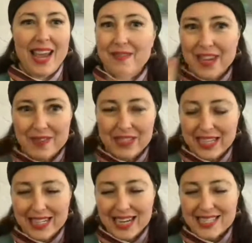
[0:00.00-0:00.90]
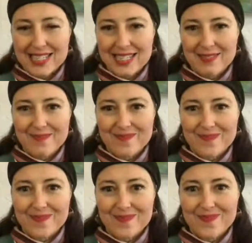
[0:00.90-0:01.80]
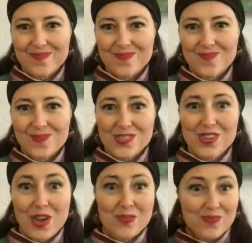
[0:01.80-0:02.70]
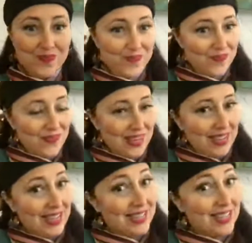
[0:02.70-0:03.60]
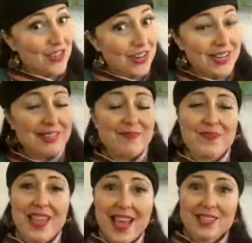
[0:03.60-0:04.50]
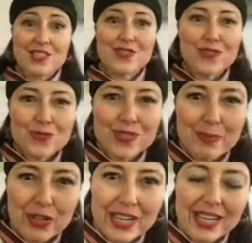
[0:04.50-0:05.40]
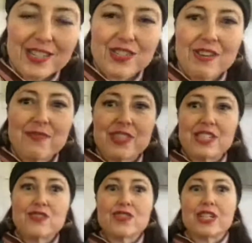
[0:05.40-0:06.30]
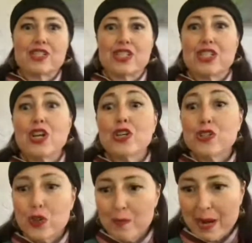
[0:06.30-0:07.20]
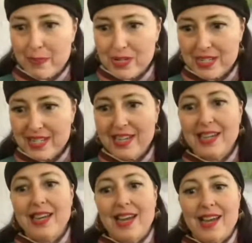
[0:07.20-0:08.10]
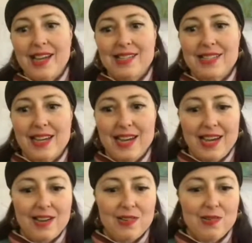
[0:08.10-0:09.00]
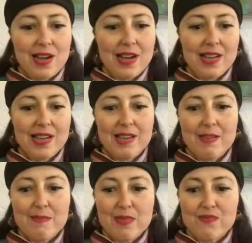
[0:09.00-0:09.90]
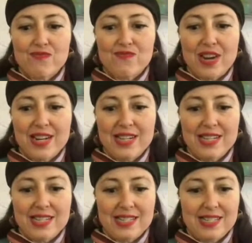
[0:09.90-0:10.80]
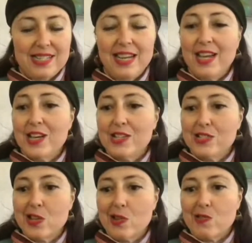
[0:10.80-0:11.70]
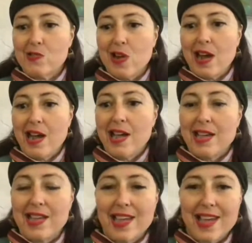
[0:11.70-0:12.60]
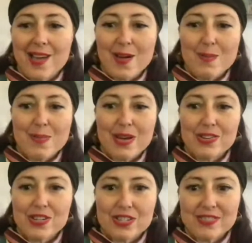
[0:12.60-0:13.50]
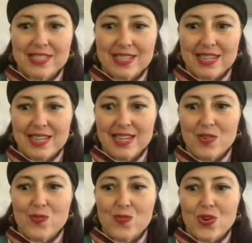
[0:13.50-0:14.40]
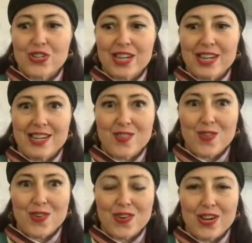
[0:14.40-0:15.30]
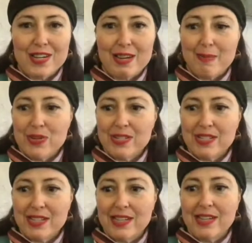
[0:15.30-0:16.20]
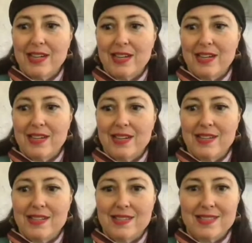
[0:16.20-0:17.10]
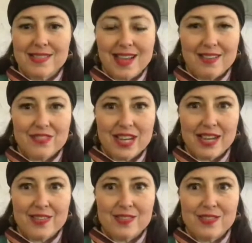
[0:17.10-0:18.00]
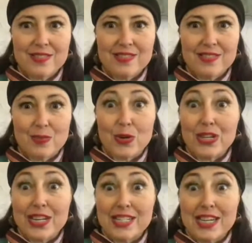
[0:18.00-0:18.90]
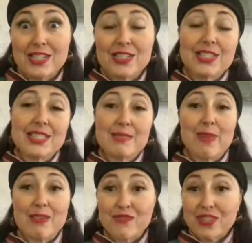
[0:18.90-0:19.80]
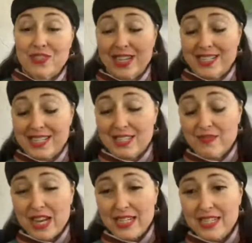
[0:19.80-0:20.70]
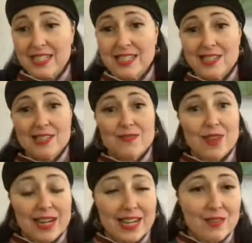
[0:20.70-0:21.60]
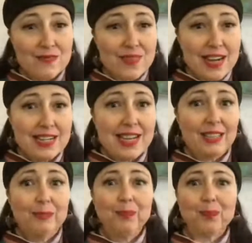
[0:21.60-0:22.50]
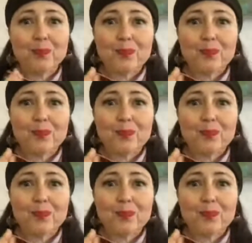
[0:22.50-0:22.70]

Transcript: and fan fucking tastic. So let's get started. As usual, I'm going to kick us off with an introduction to my book and how I am writing it. So I am currently working on a book, uh, live title working title is Boundaries Are Sexy as Fuck. Writing it right now.